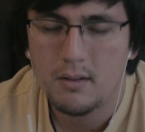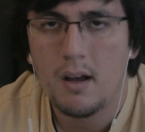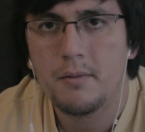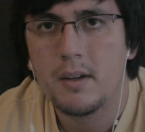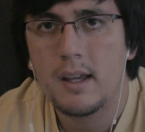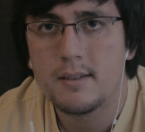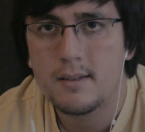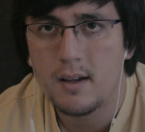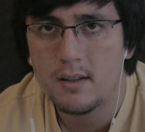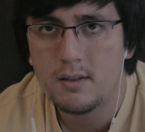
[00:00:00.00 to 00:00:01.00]

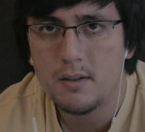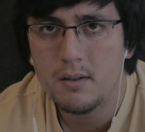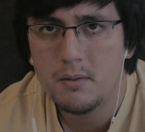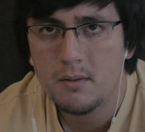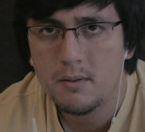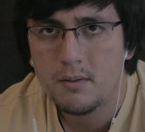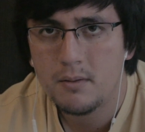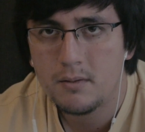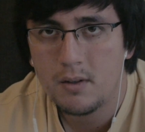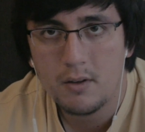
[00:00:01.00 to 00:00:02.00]
Lafayette side too
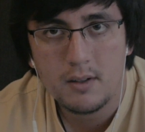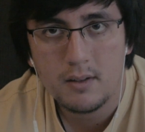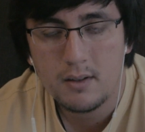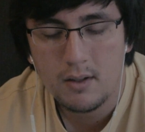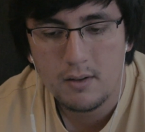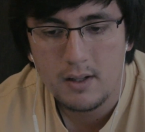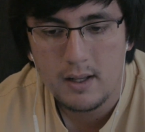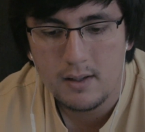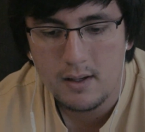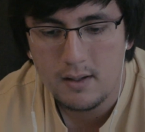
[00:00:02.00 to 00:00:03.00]
during
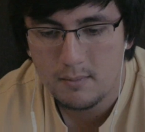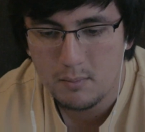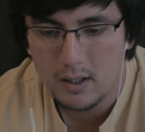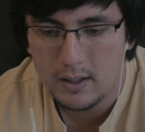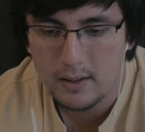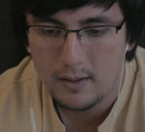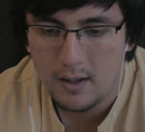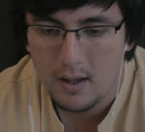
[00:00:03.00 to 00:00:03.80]
that night, but